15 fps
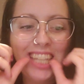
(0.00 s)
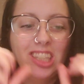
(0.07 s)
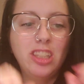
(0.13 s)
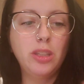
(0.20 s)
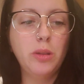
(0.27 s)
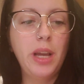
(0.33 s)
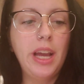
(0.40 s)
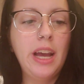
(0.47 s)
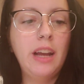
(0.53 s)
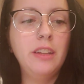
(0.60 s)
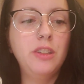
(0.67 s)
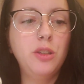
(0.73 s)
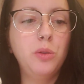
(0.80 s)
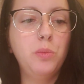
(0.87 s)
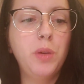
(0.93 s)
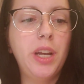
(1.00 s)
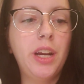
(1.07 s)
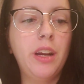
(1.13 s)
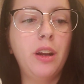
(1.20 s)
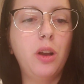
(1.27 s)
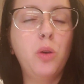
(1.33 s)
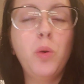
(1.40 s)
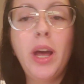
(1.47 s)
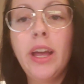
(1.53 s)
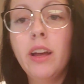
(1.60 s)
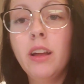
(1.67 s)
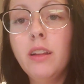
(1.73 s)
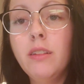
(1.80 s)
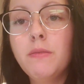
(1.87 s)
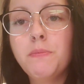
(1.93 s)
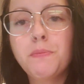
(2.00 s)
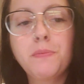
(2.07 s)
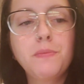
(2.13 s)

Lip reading: So I had to wear quail,